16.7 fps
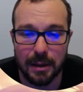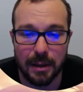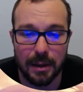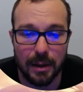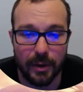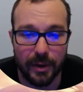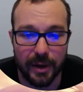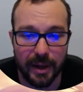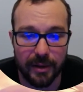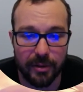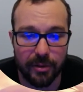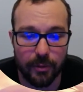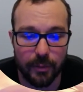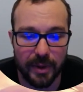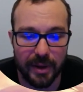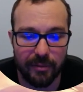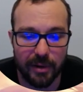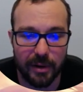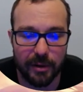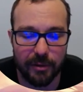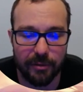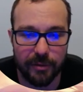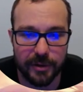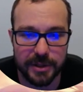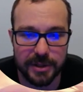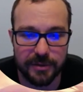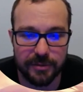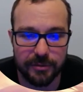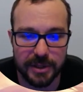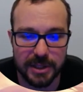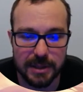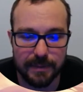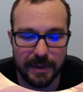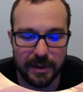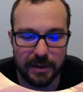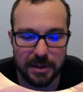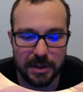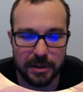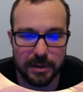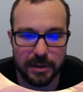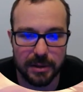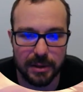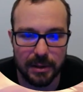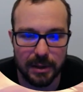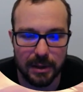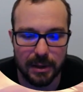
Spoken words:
Okay, so we have our first free spell here.